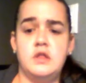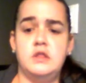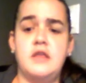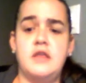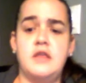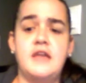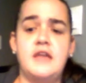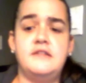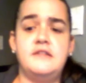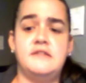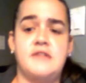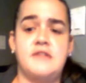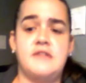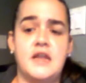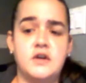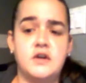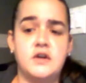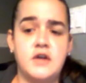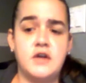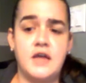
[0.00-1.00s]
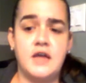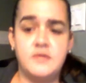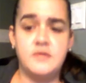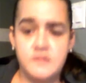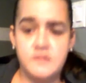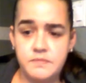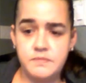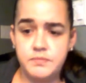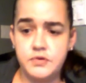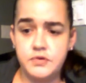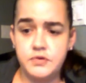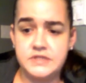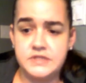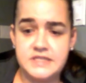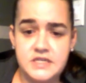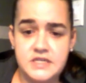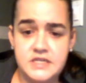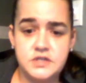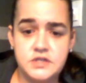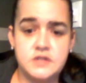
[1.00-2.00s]
led to standardized
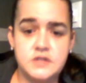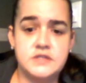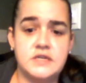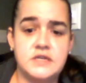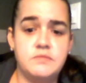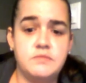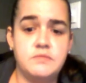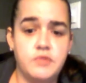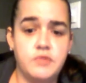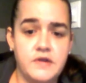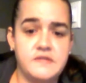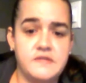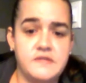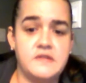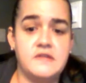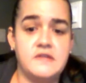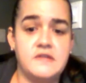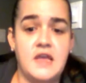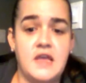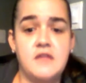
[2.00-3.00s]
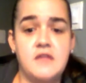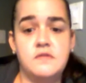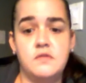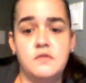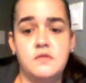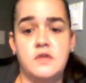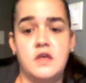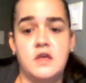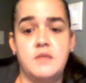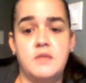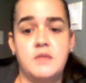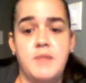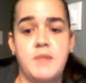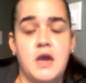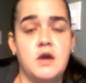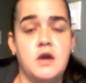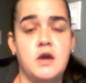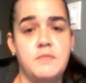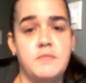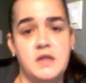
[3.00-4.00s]
procedures in prisons and to the
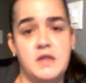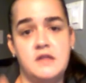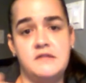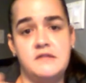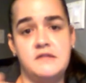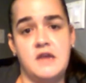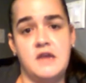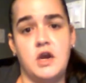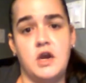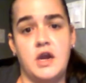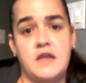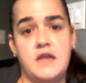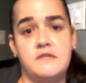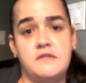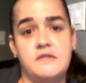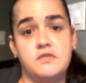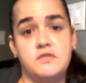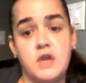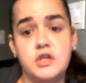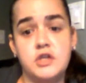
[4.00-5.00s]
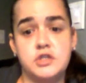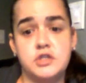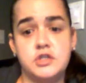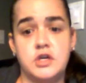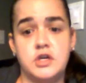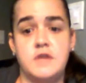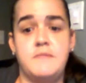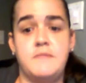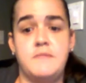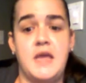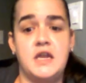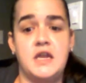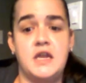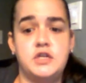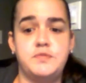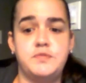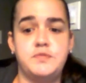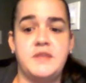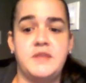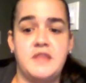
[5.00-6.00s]
paramilitary structure and
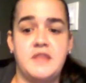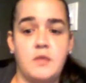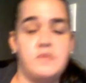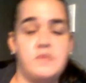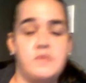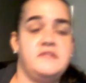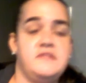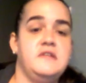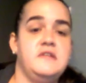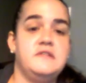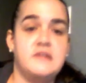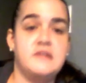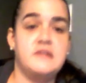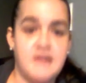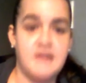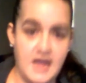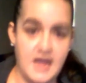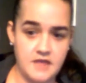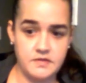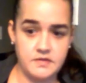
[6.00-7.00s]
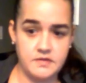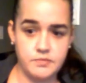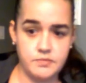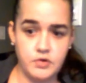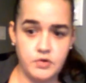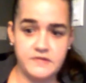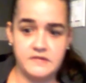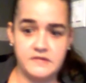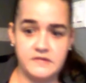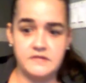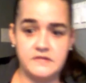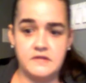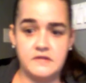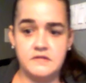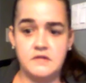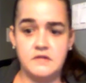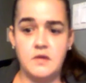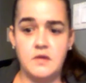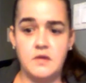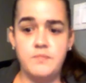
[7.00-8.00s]
management that we see today in the prison
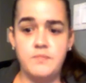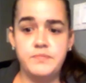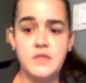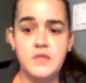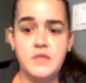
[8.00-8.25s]
system.